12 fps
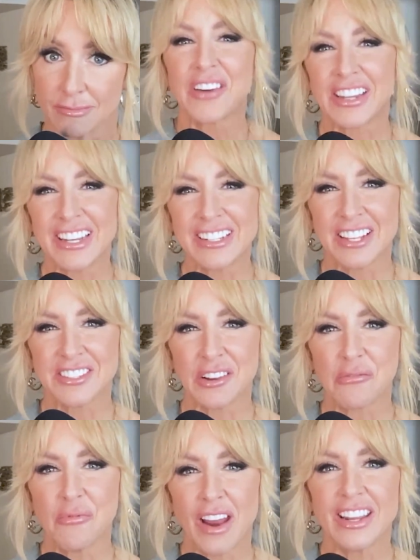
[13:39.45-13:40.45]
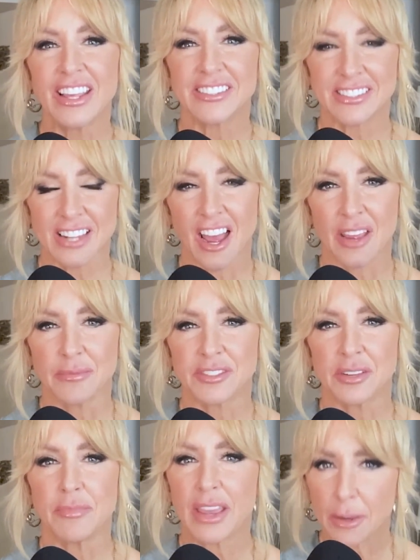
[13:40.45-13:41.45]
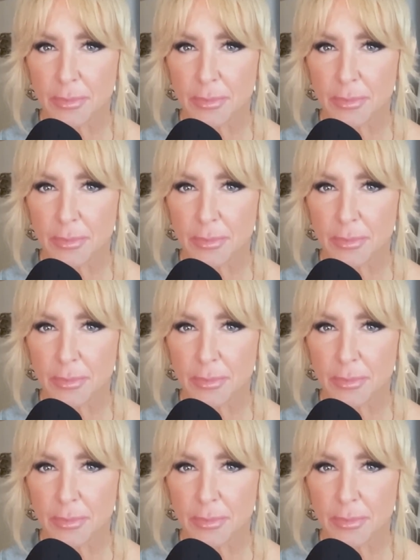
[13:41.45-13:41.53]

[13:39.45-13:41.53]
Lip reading: Recognizing when it's time to make